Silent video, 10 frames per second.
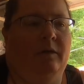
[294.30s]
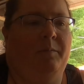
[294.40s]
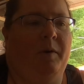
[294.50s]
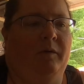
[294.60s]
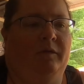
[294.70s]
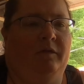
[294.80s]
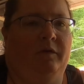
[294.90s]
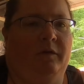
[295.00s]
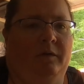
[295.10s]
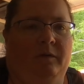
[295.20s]
the
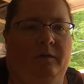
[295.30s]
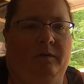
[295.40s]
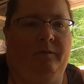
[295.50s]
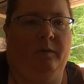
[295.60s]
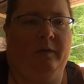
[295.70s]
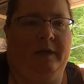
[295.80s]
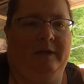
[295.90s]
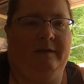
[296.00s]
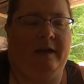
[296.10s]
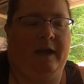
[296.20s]
poster fully
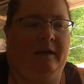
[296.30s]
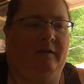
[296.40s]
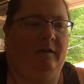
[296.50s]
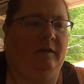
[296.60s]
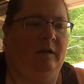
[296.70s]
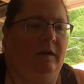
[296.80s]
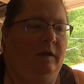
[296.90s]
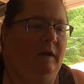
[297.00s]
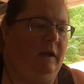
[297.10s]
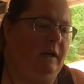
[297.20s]
intact.
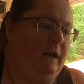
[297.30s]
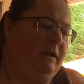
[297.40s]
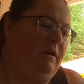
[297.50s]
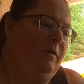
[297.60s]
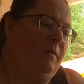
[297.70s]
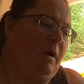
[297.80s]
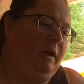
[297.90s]
And I know